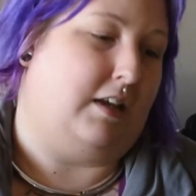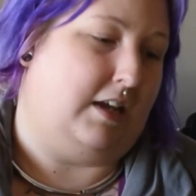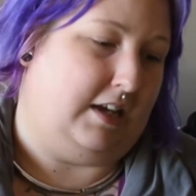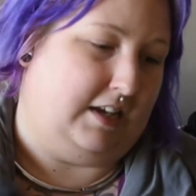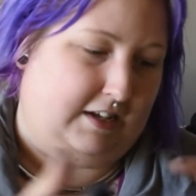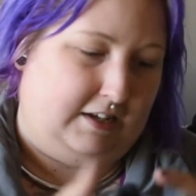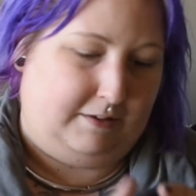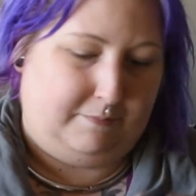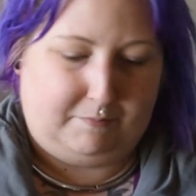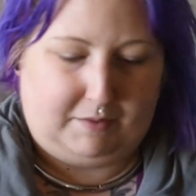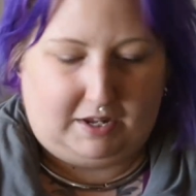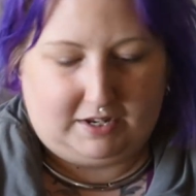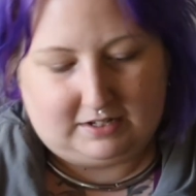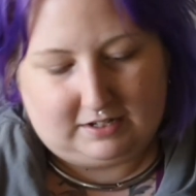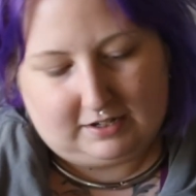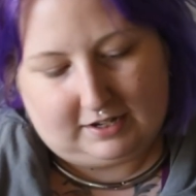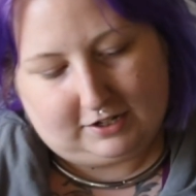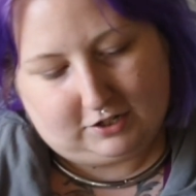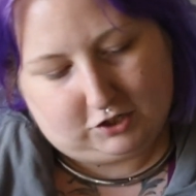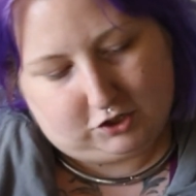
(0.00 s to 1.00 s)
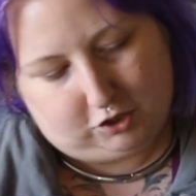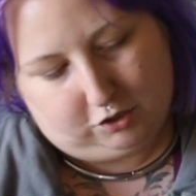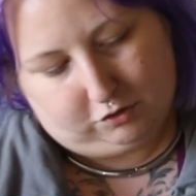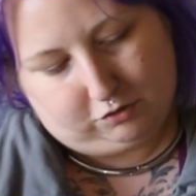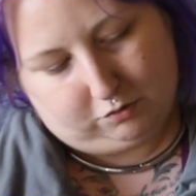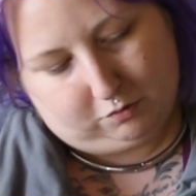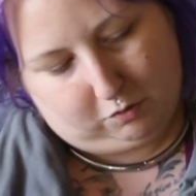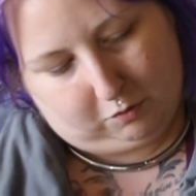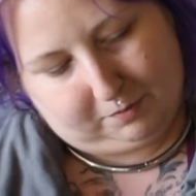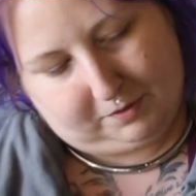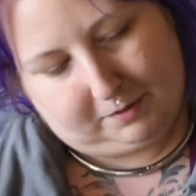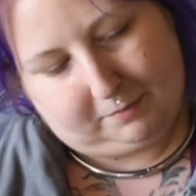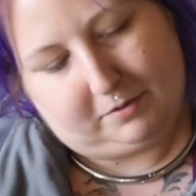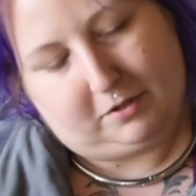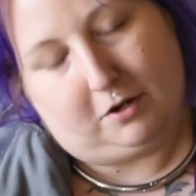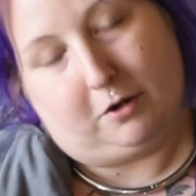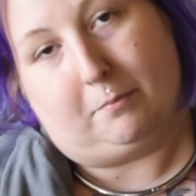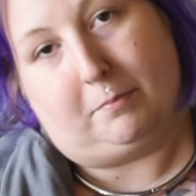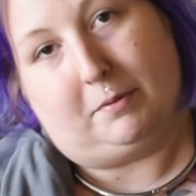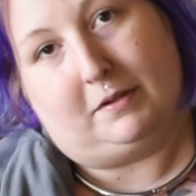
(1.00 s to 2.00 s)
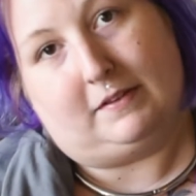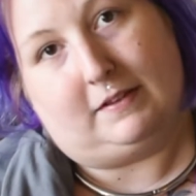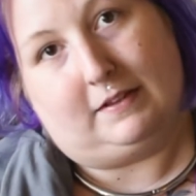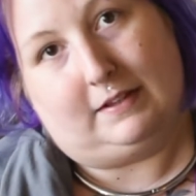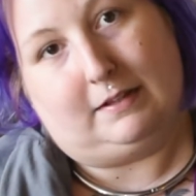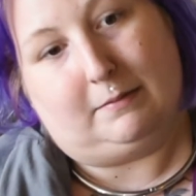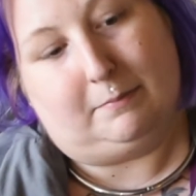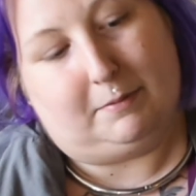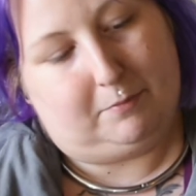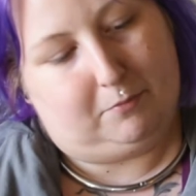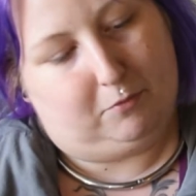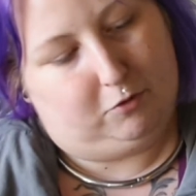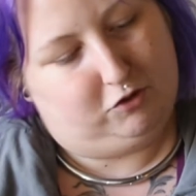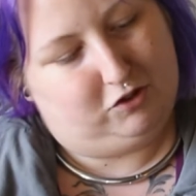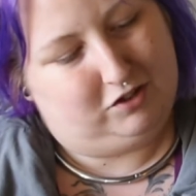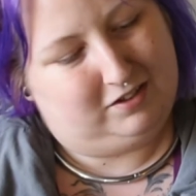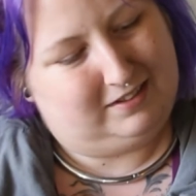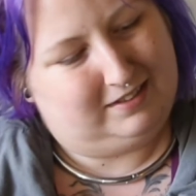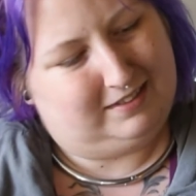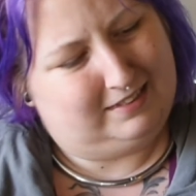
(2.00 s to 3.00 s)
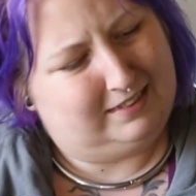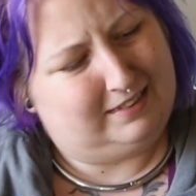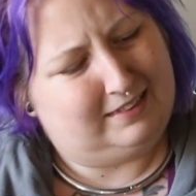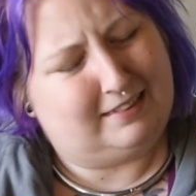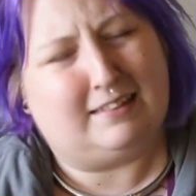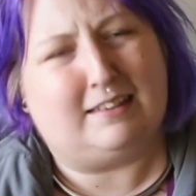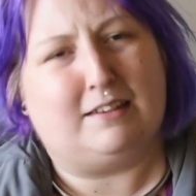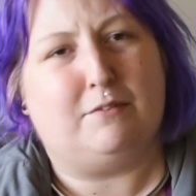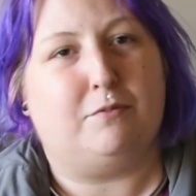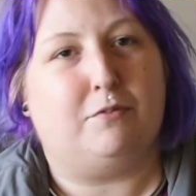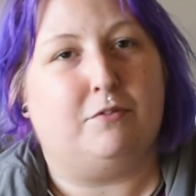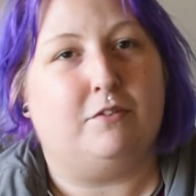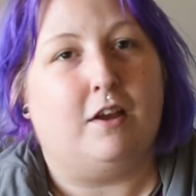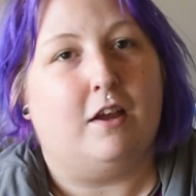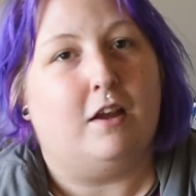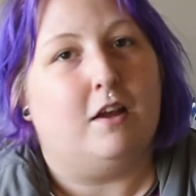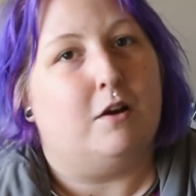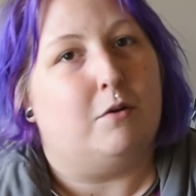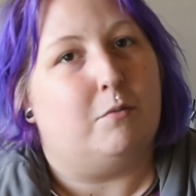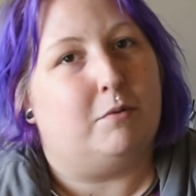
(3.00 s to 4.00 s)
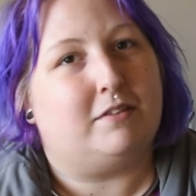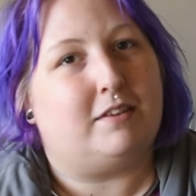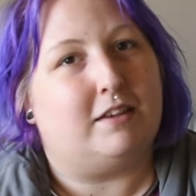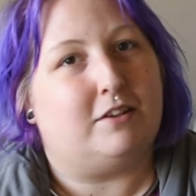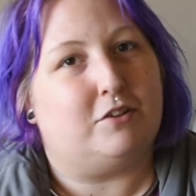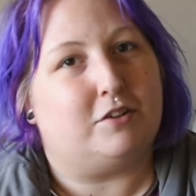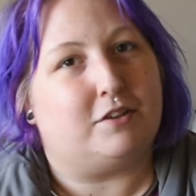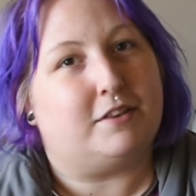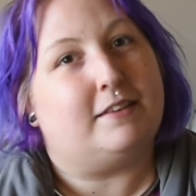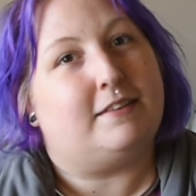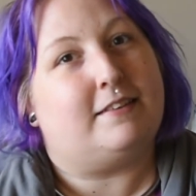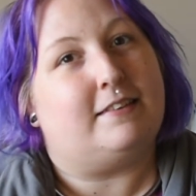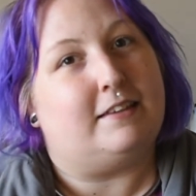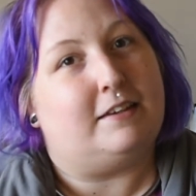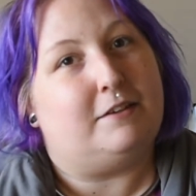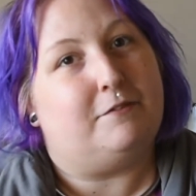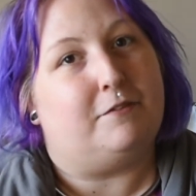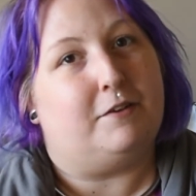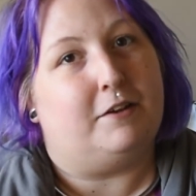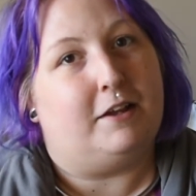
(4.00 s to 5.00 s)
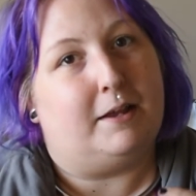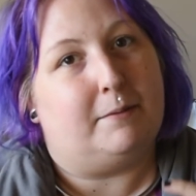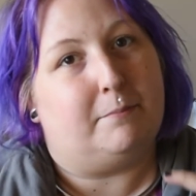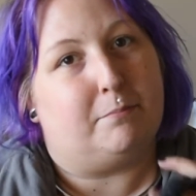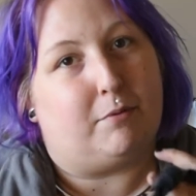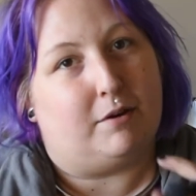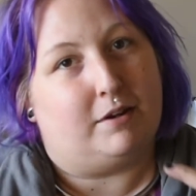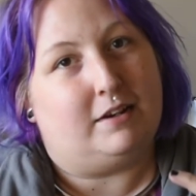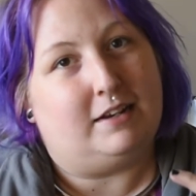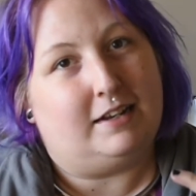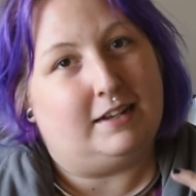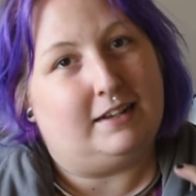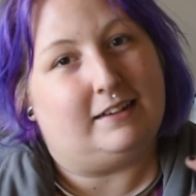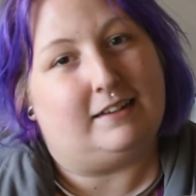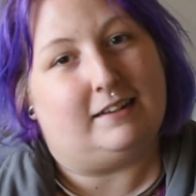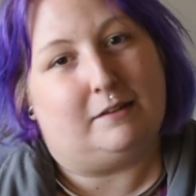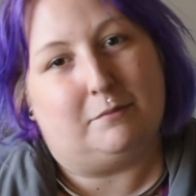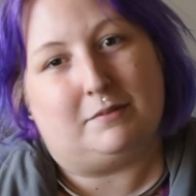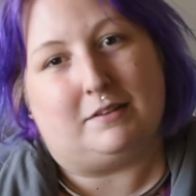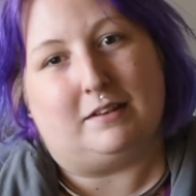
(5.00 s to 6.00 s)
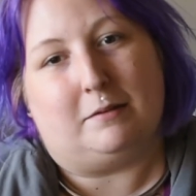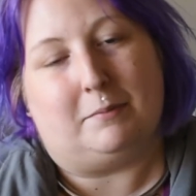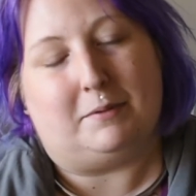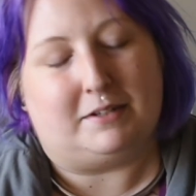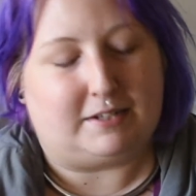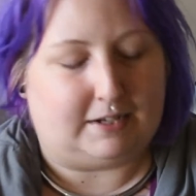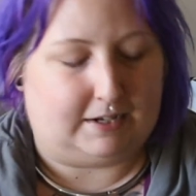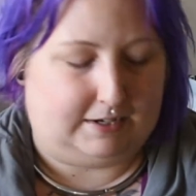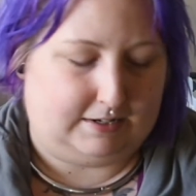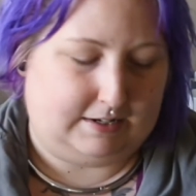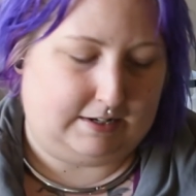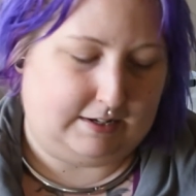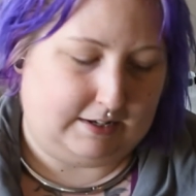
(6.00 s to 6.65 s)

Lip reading: I did actually also open up the armpits a little bit more, just because the sleeve, once I took the sleeve and braided it, it was a little bit tight.